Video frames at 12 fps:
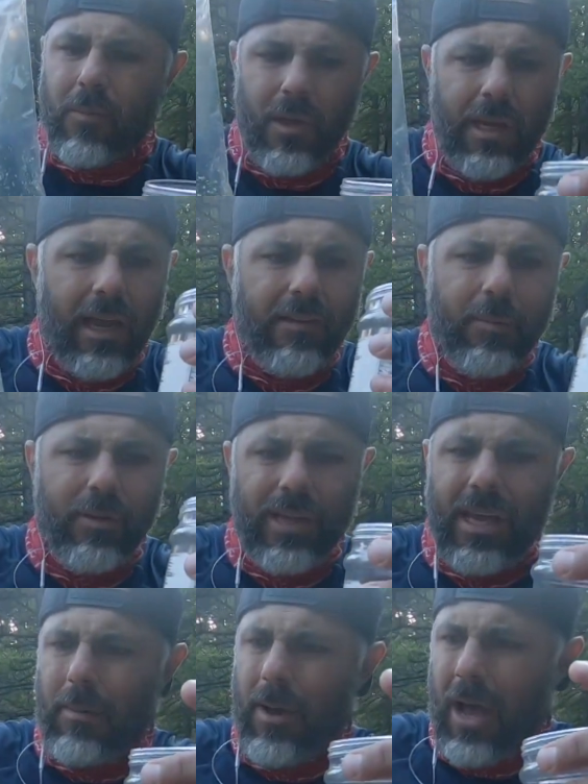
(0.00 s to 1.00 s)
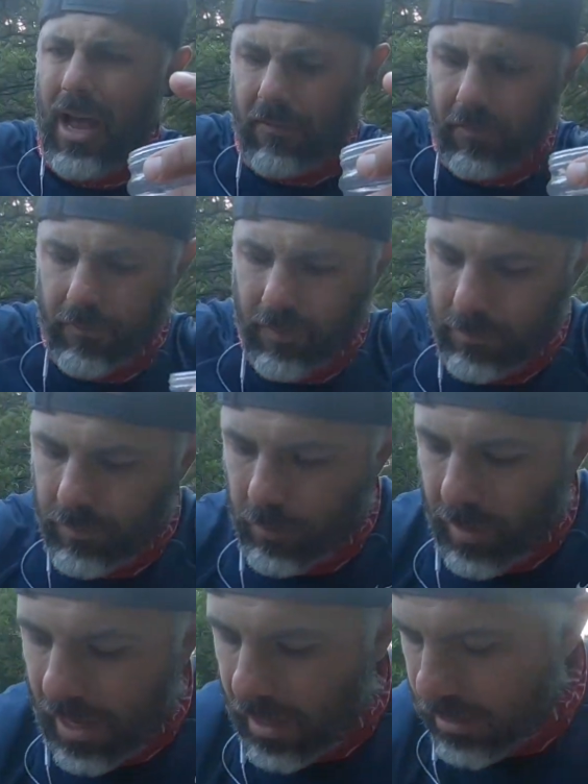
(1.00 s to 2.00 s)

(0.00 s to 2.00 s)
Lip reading: Yeah, I typically add about half of the bag.